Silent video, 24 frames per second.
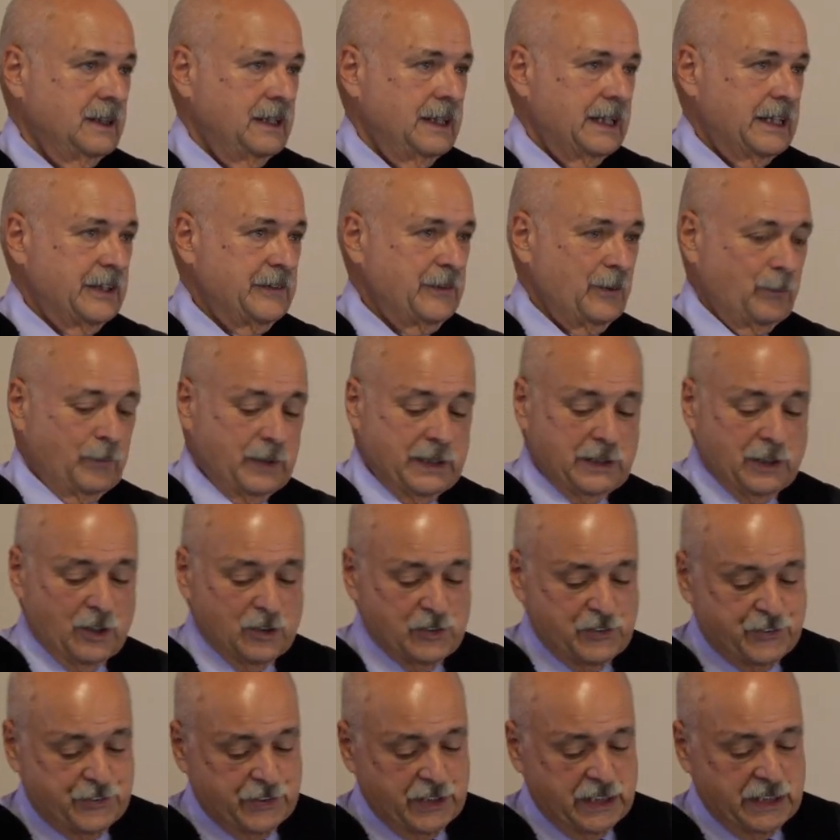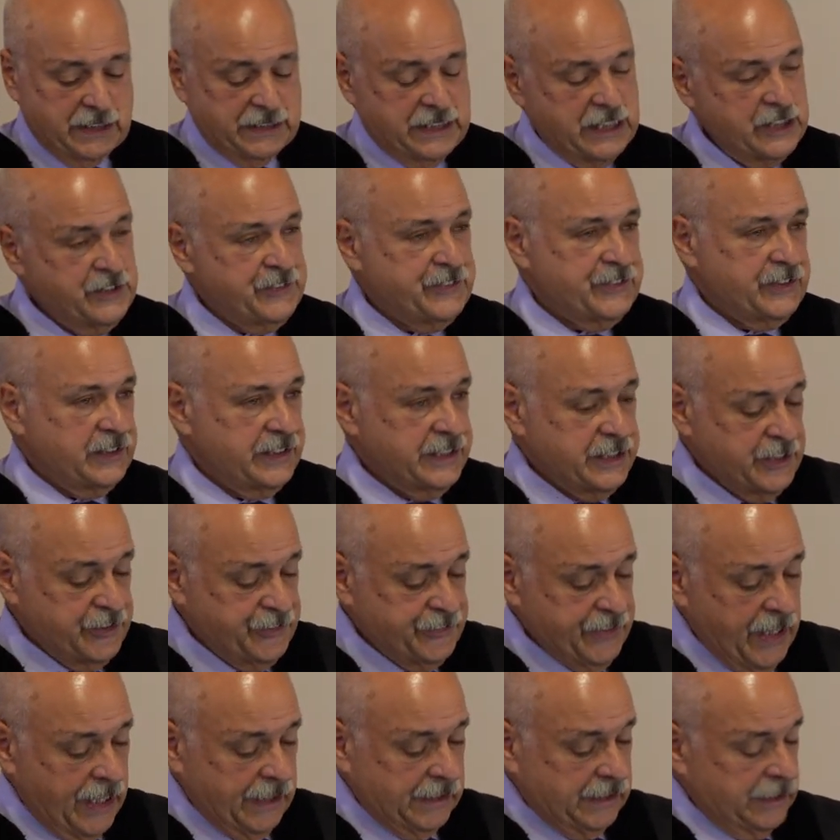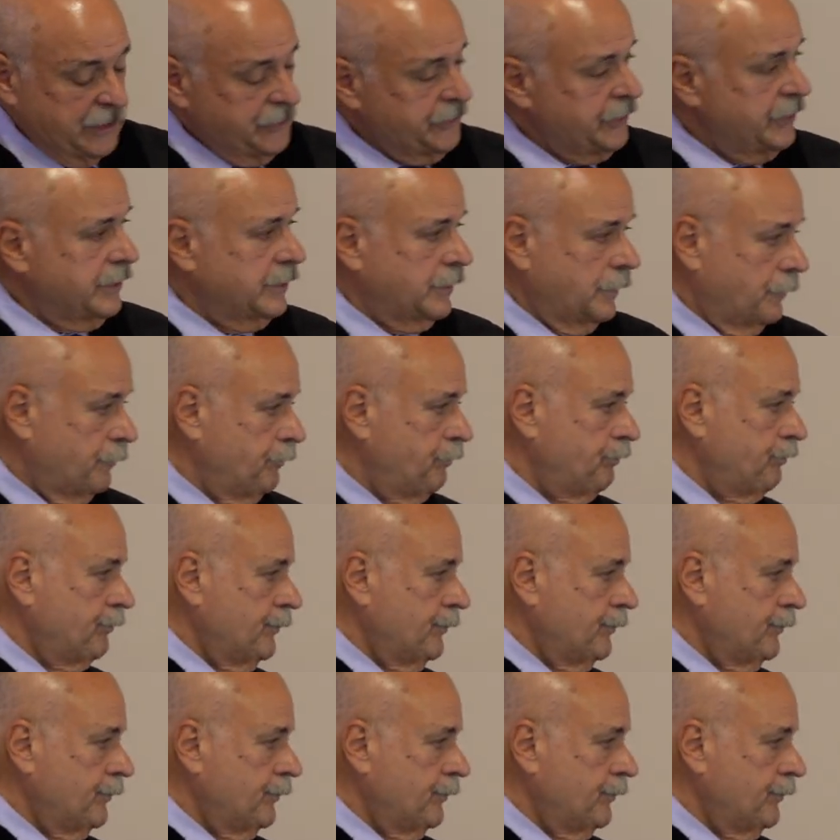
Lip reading: And the widow said, it's the least I can do.